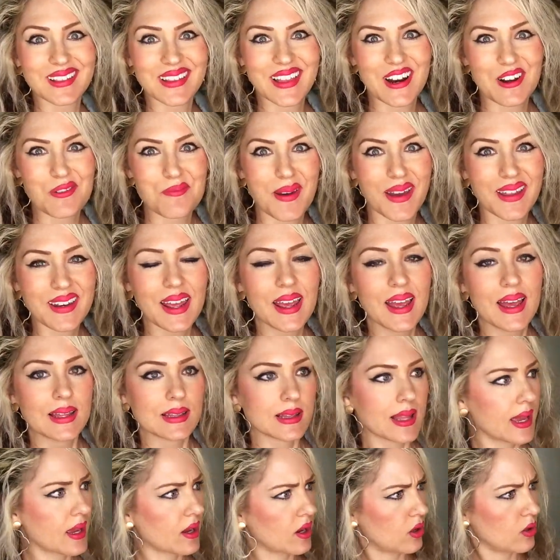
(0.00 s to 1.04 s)
little bit
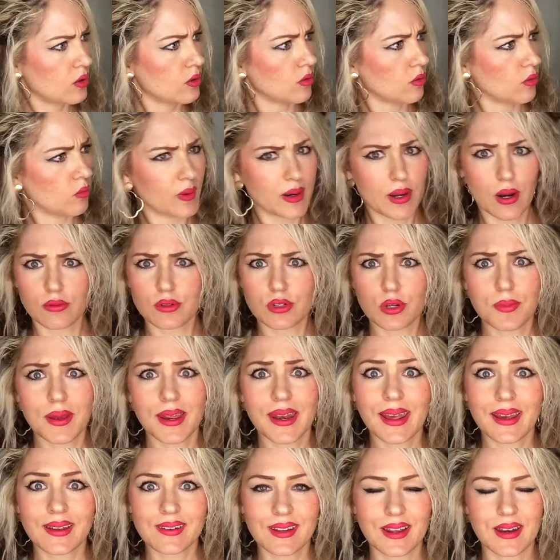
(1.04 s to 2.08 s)
like, oh, we don't do
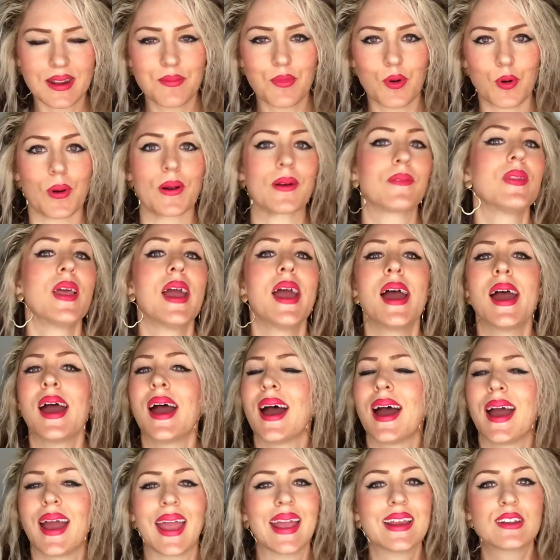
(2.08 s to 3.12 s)
meetings anymore.
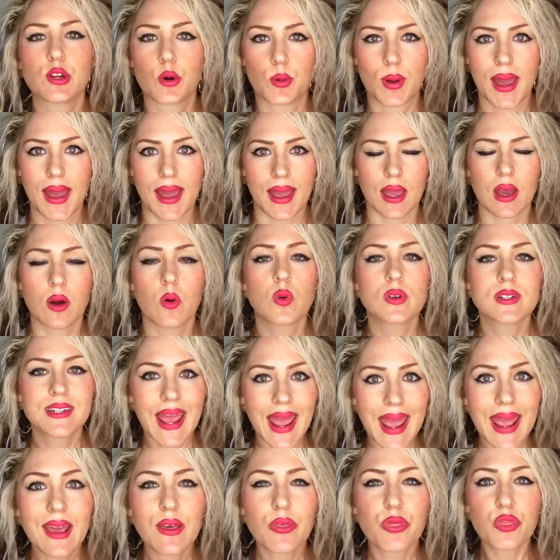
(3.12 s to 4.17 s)
it's okay.
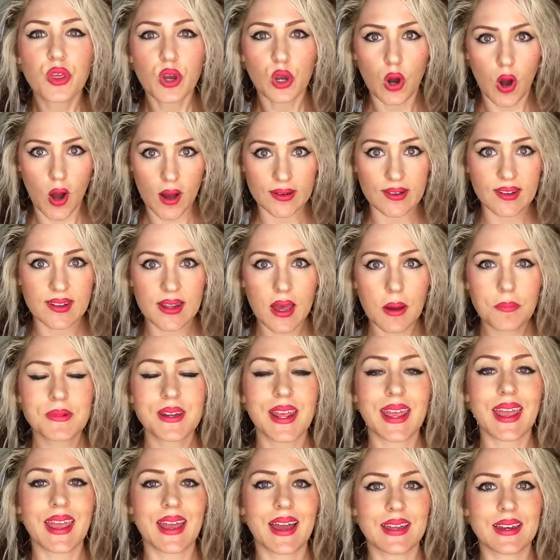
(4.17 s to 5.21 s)
Take the concept
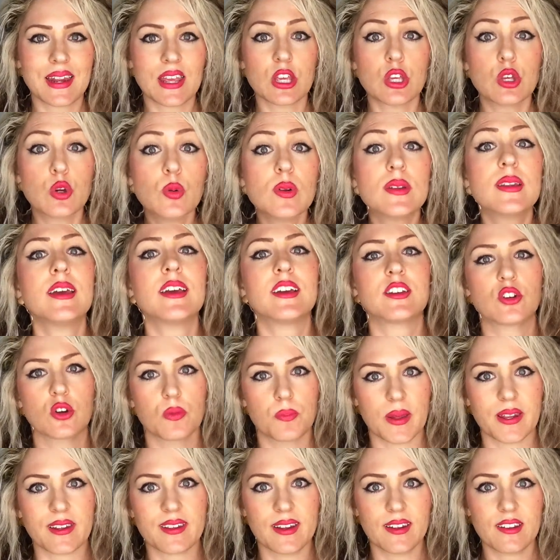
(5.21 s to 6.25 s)
and use it in your
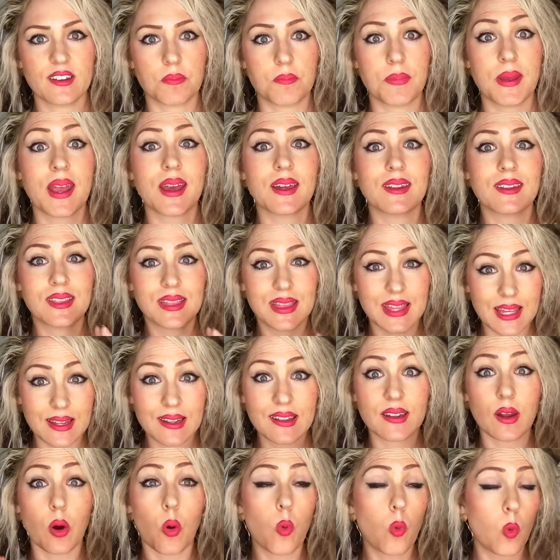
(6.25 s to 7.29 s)
business, because
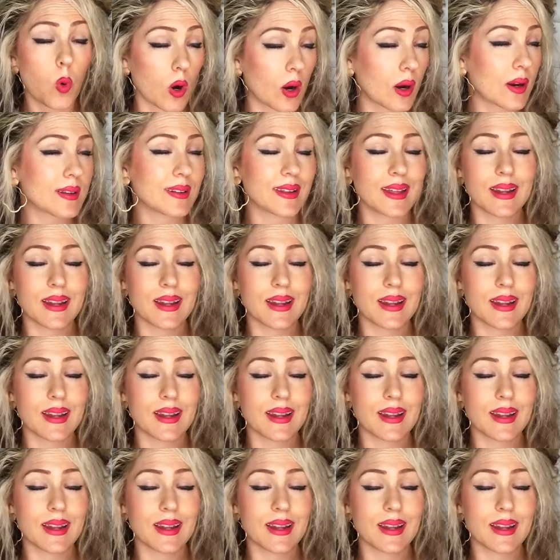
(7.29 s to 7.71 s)
this works,